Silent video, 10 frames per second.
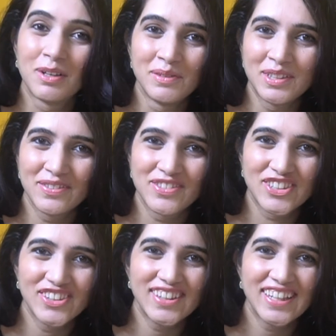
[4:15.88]
moment of
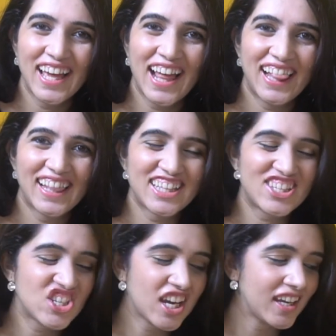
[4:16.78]
truth.
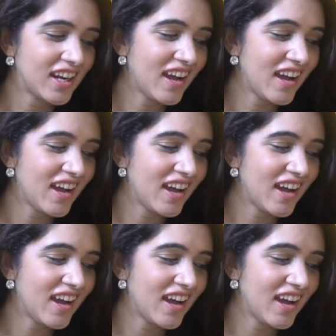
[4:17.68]
Let's check it